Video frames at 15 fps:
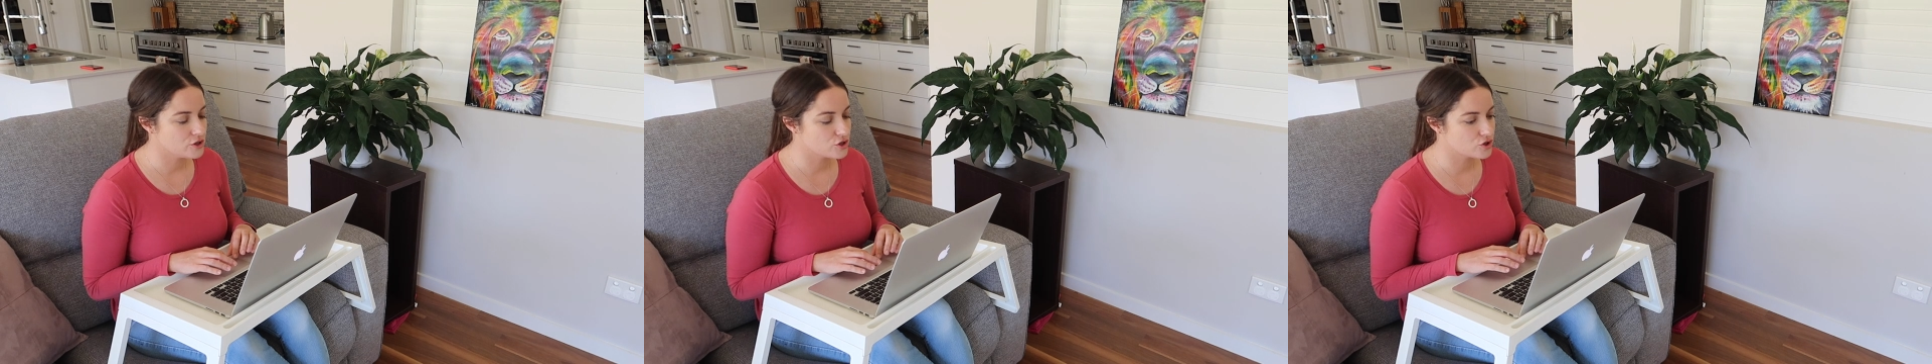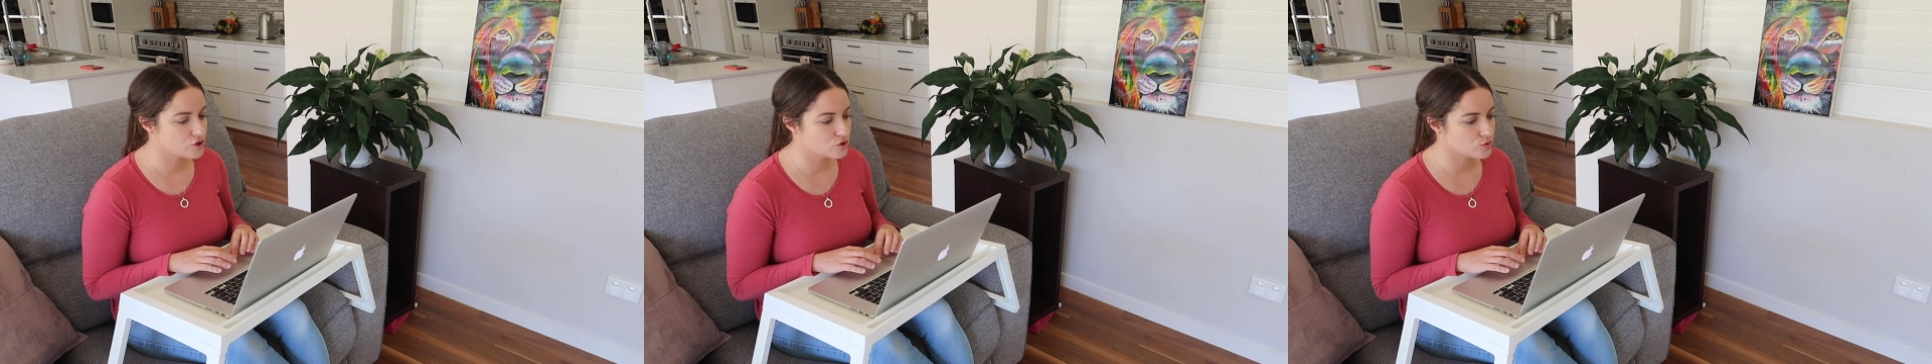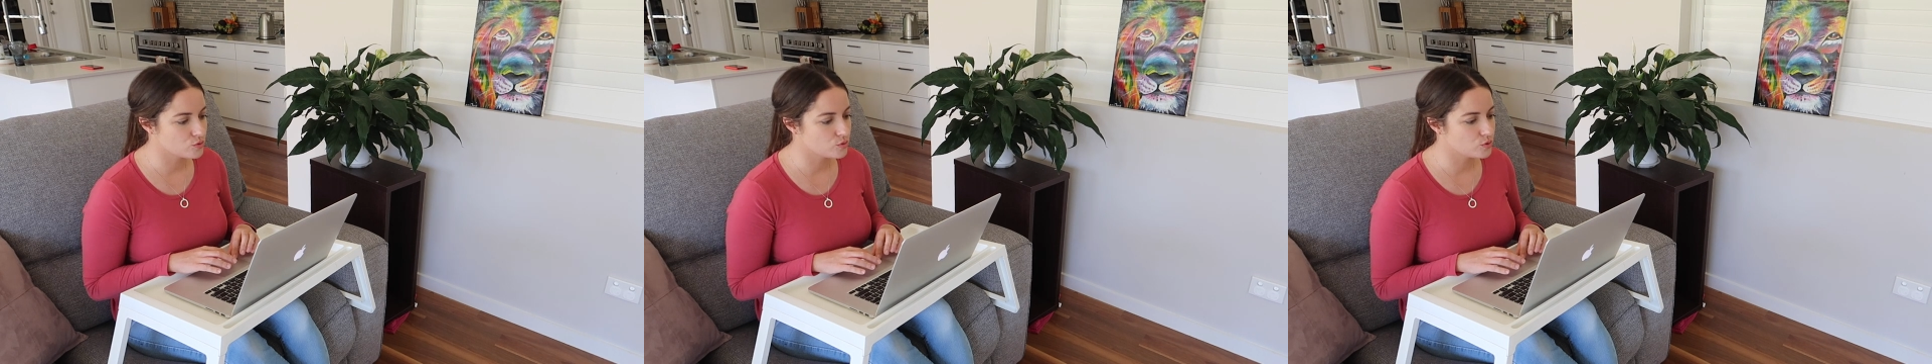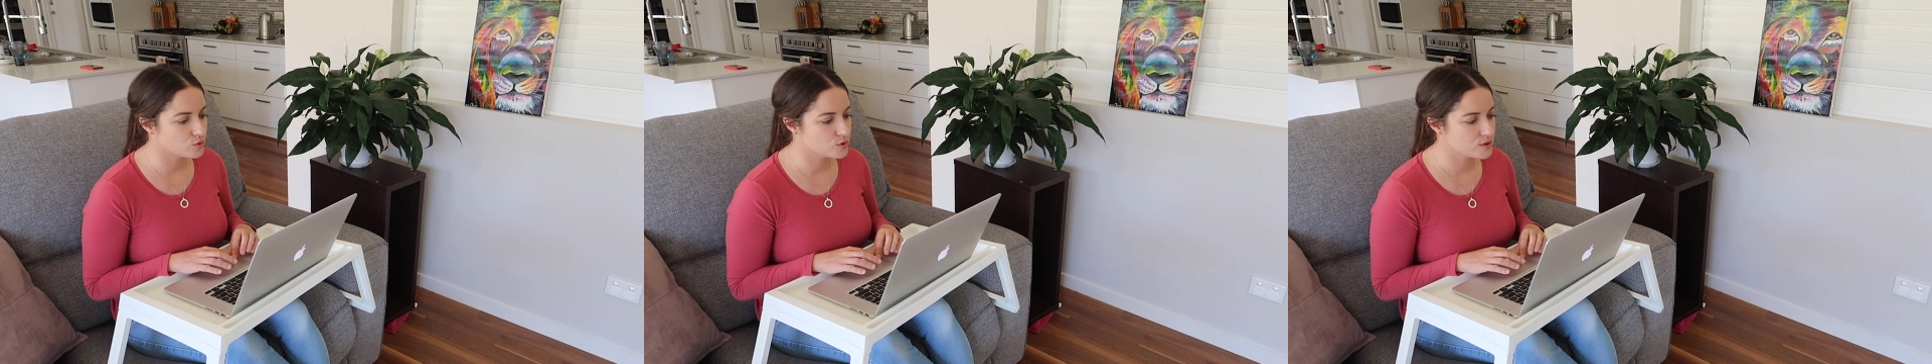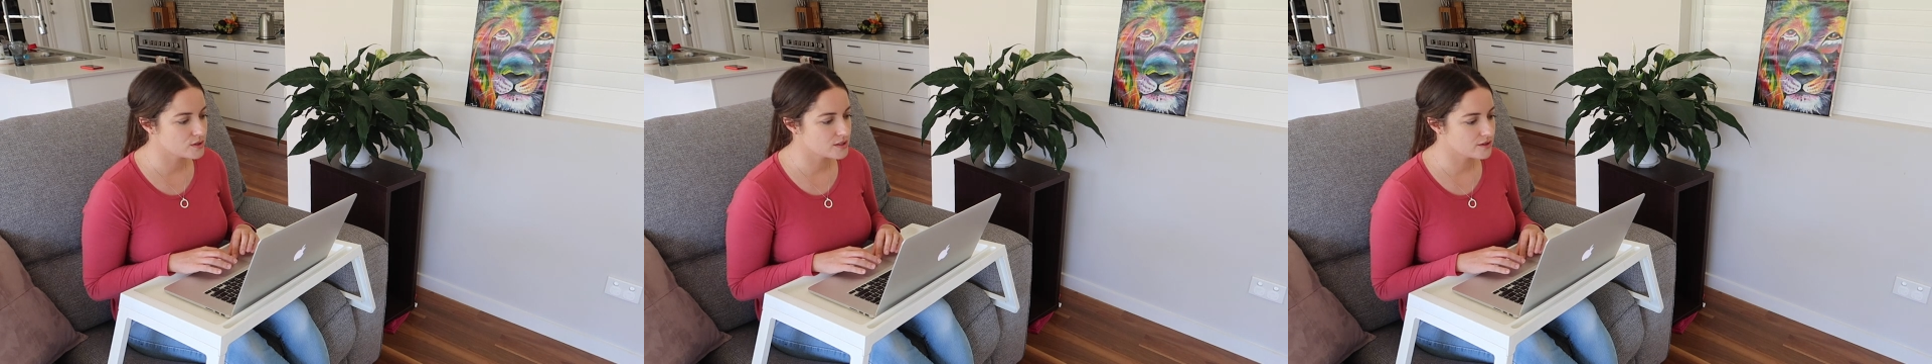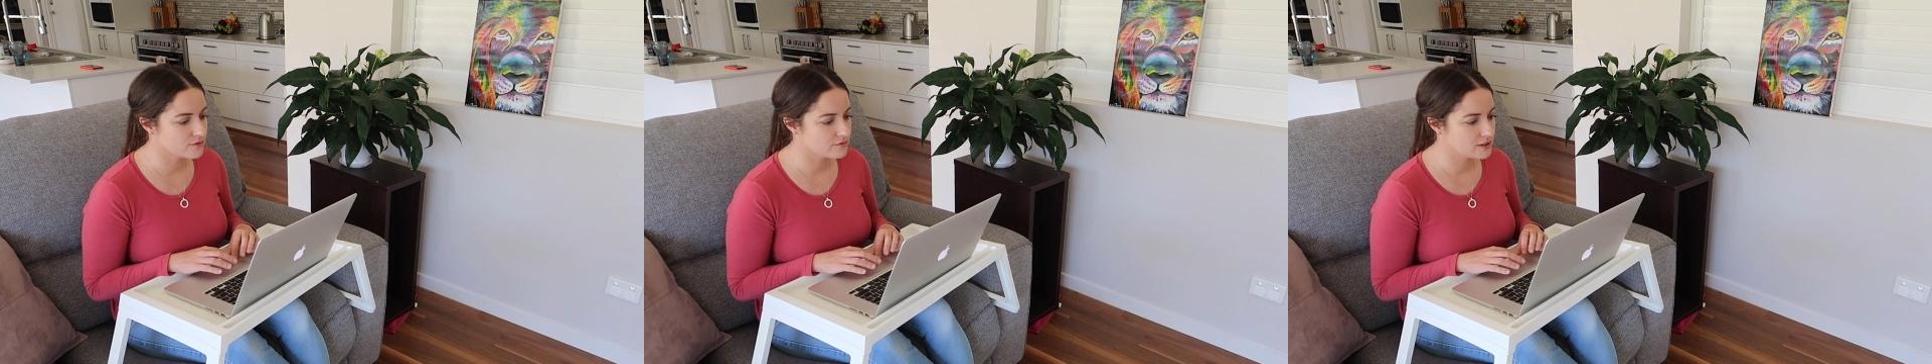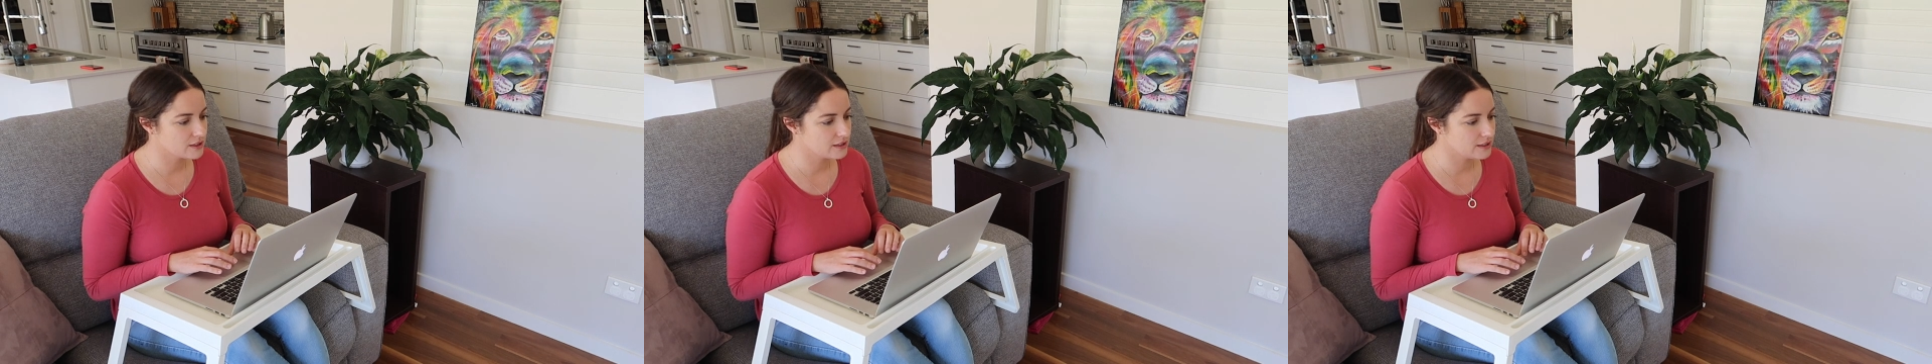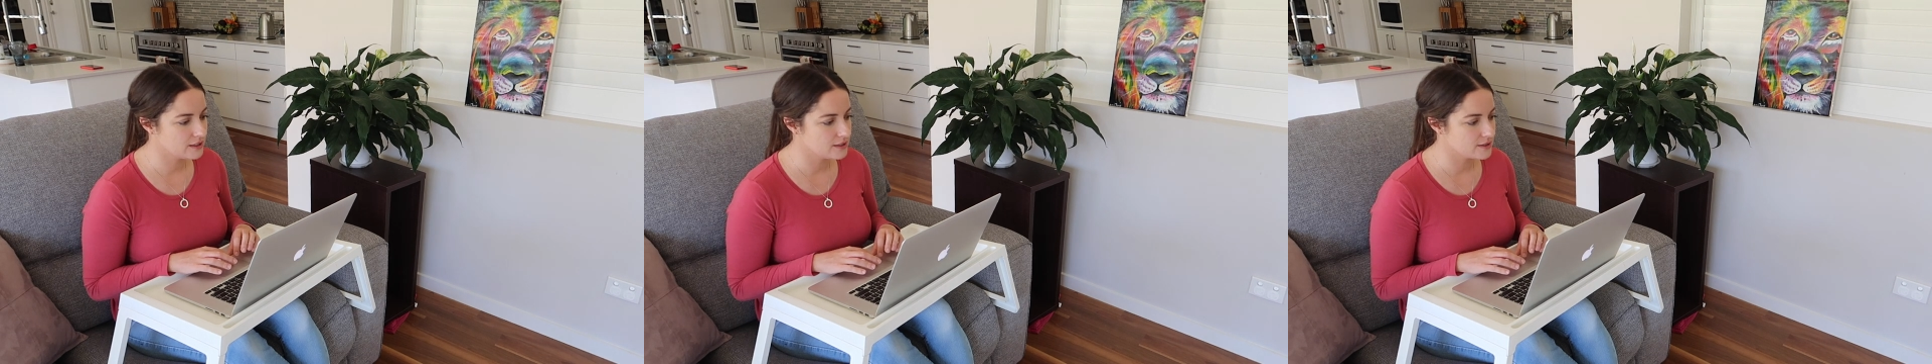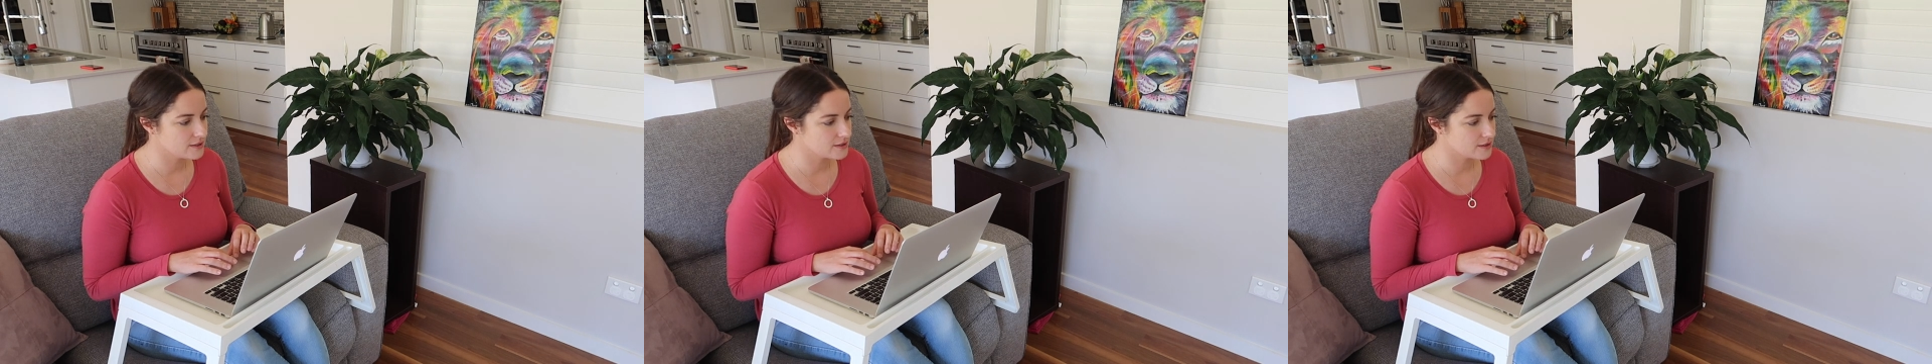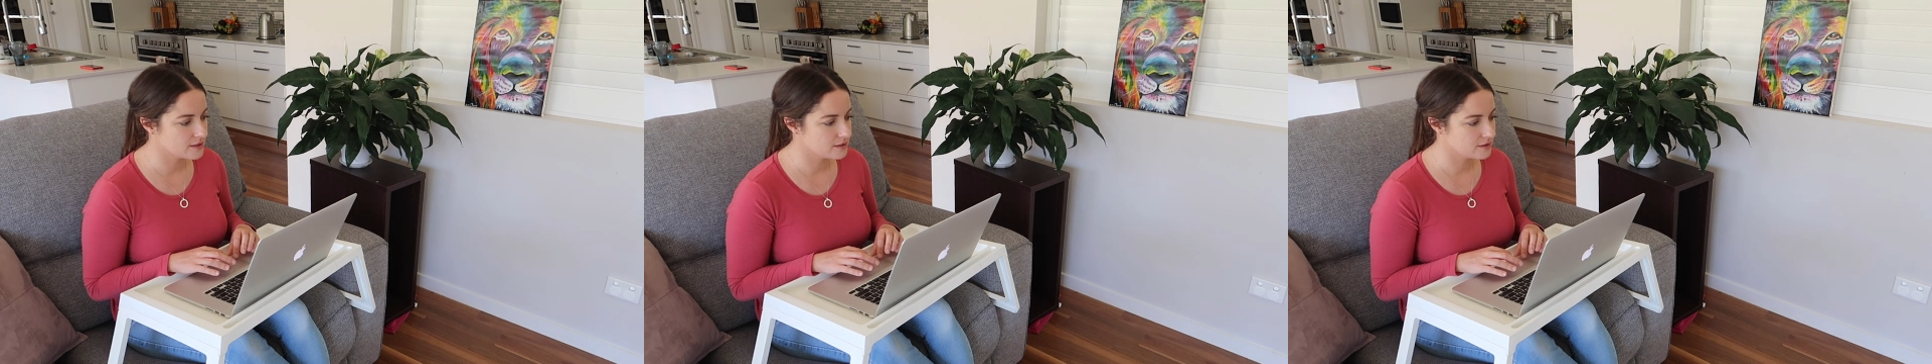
stores, there really is.